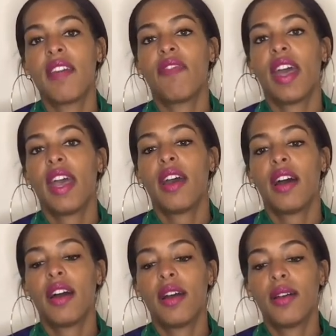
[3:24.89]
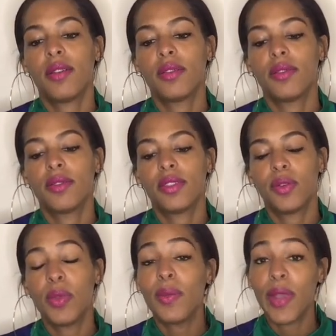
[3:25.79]
that
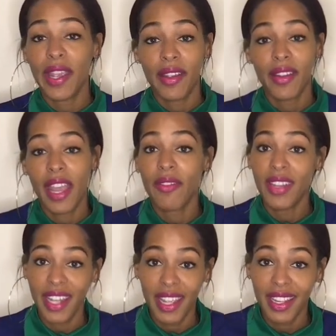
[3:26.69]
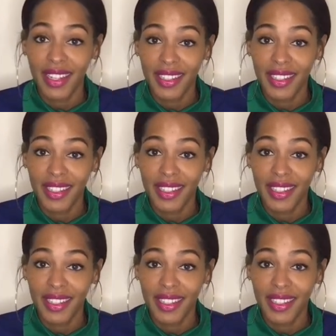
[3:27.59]
we wear every day,